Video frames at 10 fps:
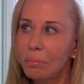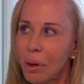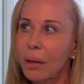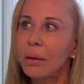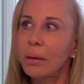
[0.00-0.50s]

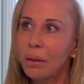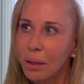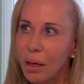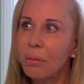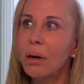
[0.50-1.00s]
But
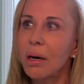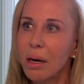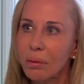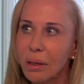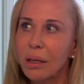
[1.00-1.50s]
you know what? I
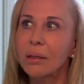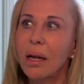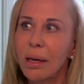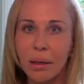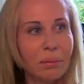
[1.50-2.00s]
know what that's
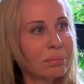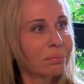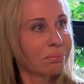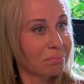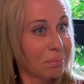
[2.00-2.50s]
like.
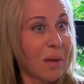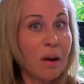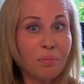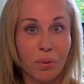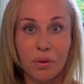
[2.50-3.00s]

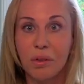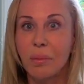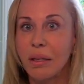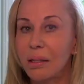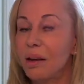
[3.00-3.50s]
I've proved to
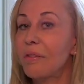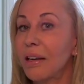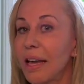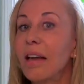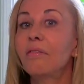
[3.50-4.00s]
myself I
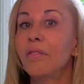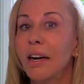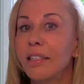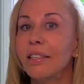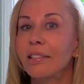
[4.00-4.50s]
can
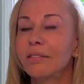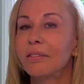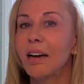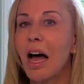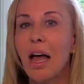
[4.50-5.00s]
find it.
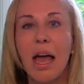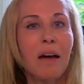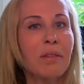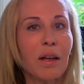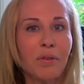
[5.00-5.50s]
I
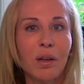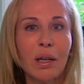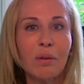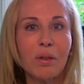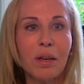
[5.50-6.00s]
have that
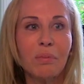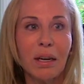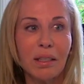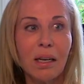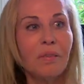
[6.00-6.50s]
feeling within
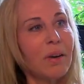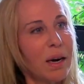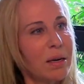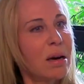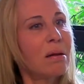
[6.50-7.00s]
myself.
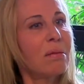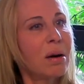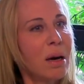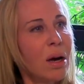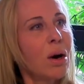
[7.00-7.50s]
I know
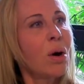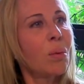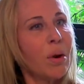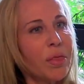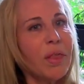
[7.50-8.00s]

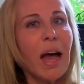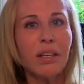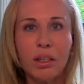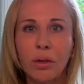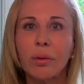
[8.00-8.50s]
what
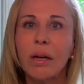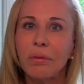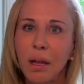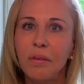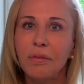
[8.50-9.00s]
that degree
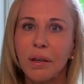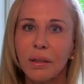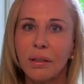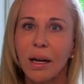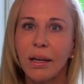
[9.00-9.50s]
of love
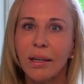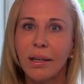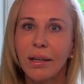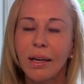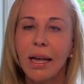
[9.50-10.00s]
feels like.
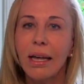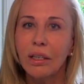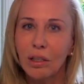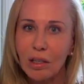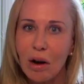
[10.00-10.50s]

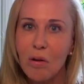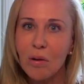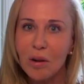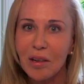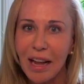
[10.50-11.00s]

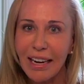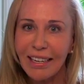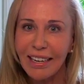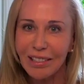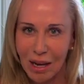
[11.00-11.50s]
So,
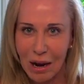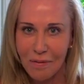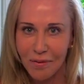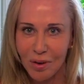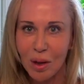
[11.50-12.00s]
like
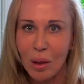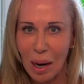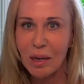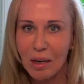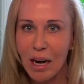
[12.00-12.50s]
life,
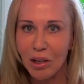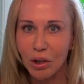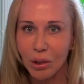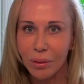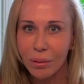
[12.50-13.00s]
like
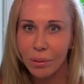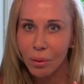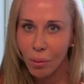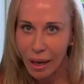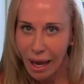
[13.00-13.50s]
nature,
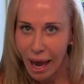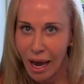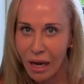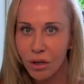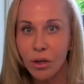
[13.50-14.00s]
we
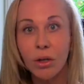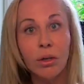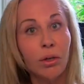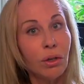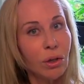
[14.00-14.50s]
add
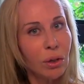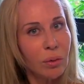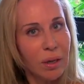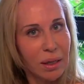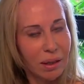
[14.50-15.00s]
to
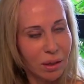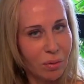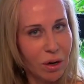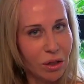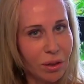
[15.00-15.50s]
this
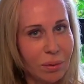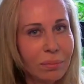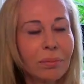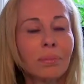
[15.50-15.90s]
equation